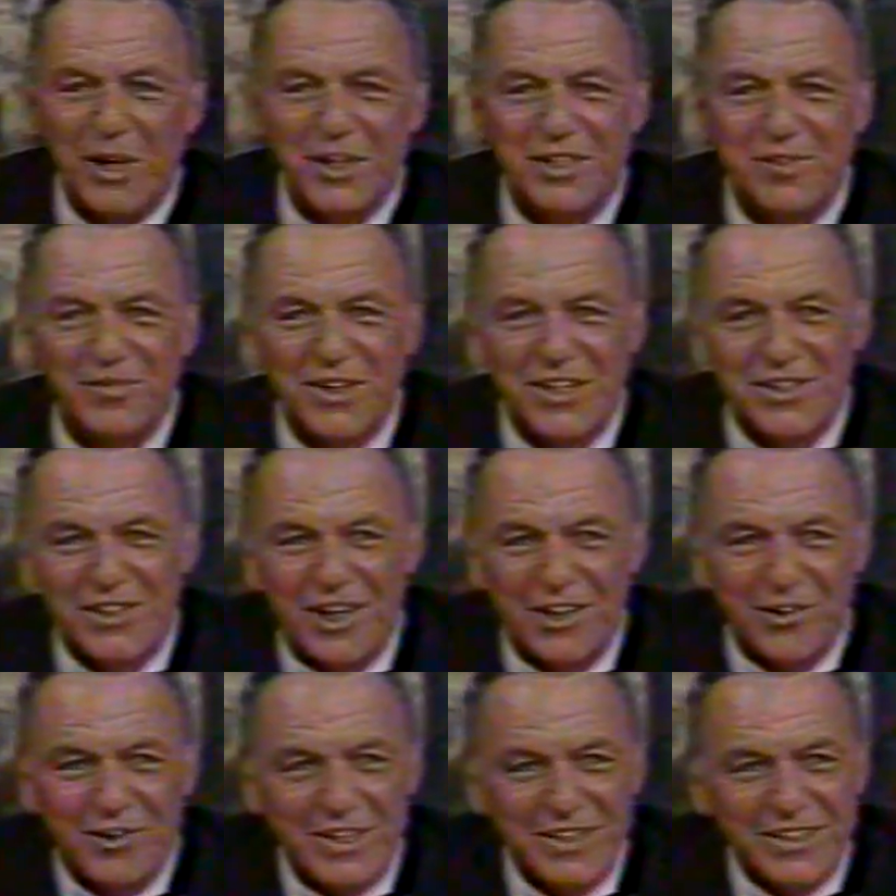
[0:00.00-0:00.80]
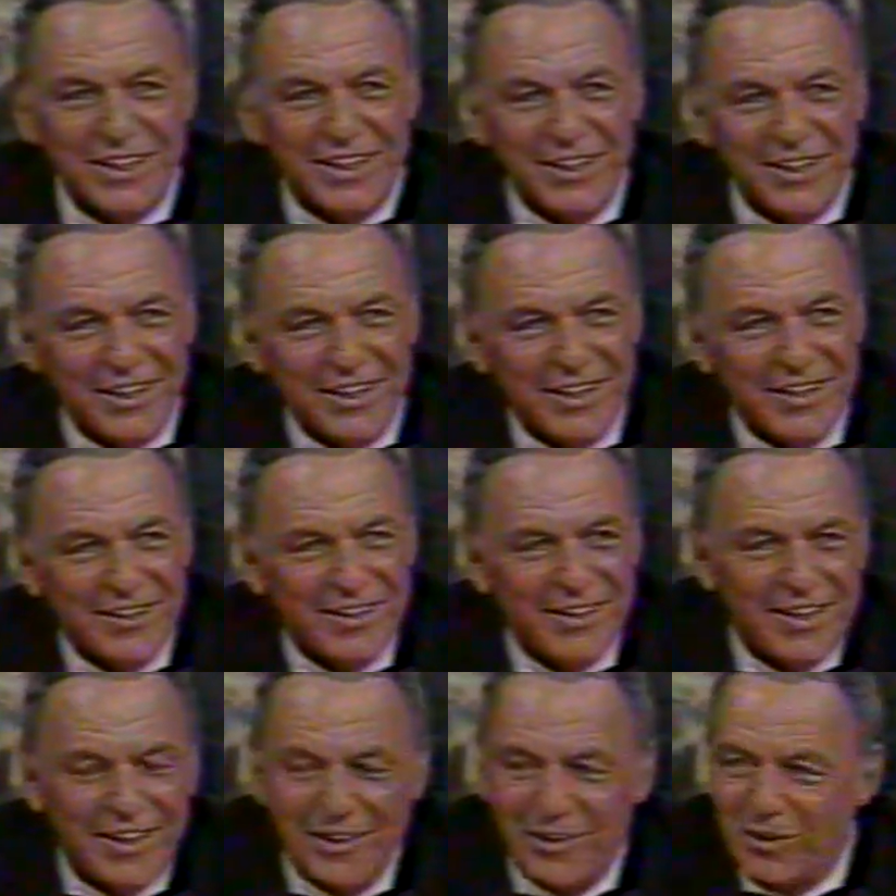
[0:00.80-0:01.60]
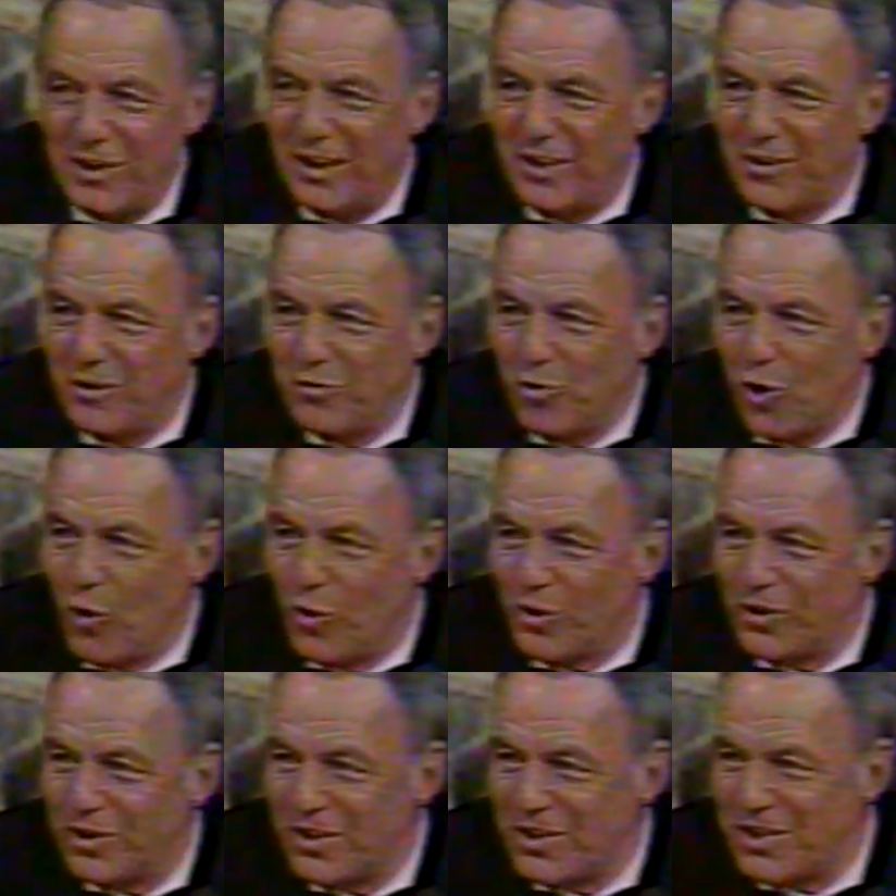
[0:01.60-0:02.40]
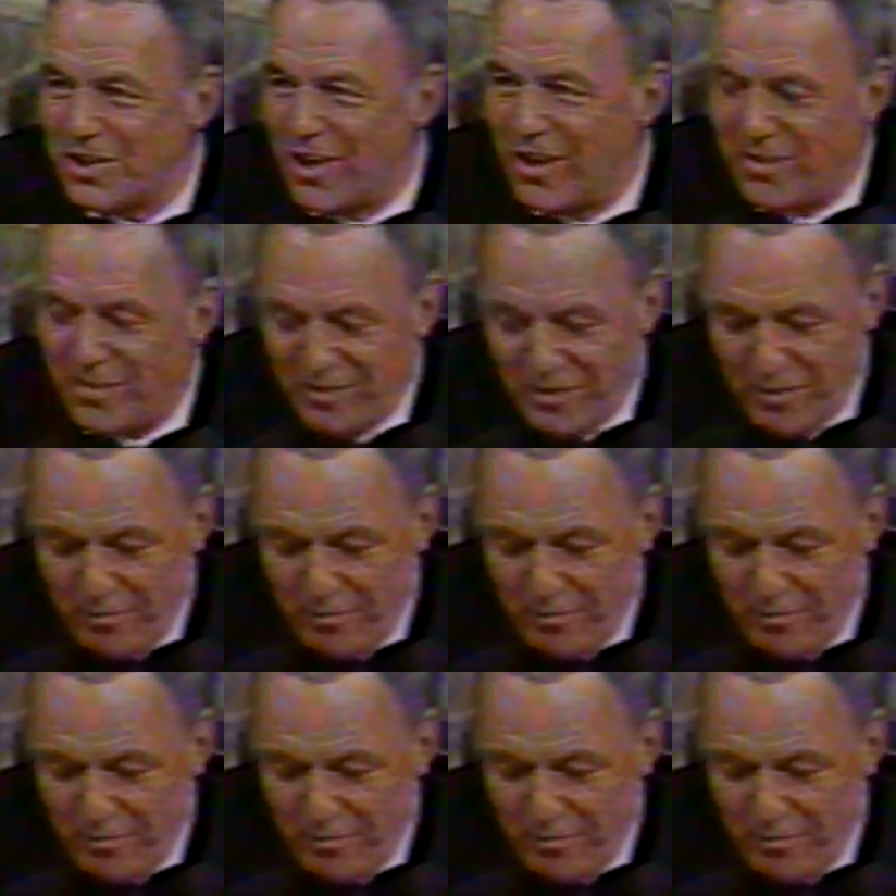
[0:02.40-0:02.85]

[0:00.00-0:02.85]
much of each other in the roles itself.